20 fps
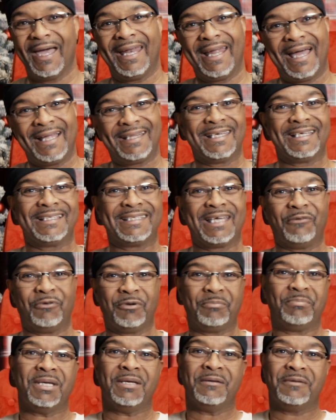And I think that
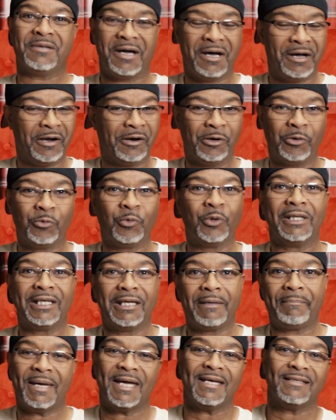would be
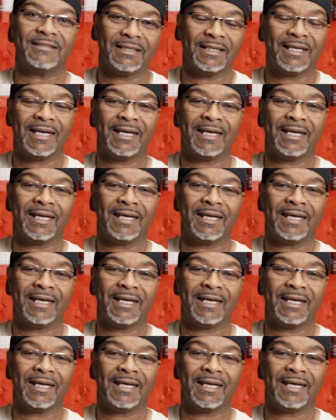really amazing.